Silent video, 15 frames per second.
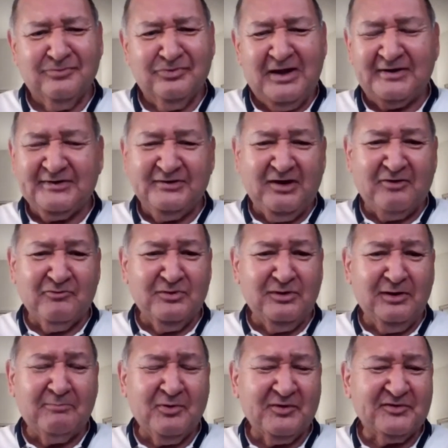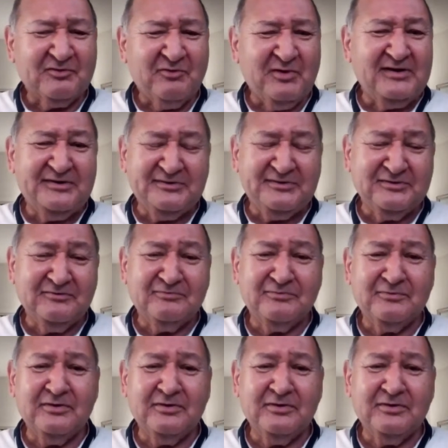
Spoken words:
that's not really persuasive.